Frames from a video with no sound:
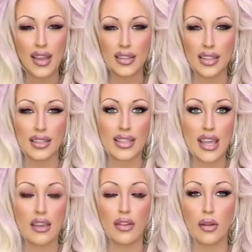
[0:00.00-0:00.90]
to
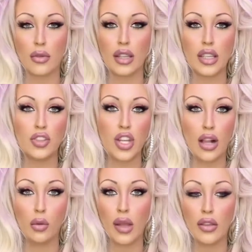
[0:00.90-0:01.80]
see if I really
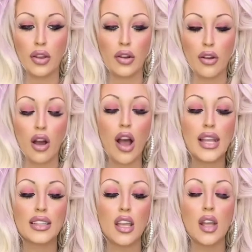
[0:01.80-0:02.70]
gel with it or not.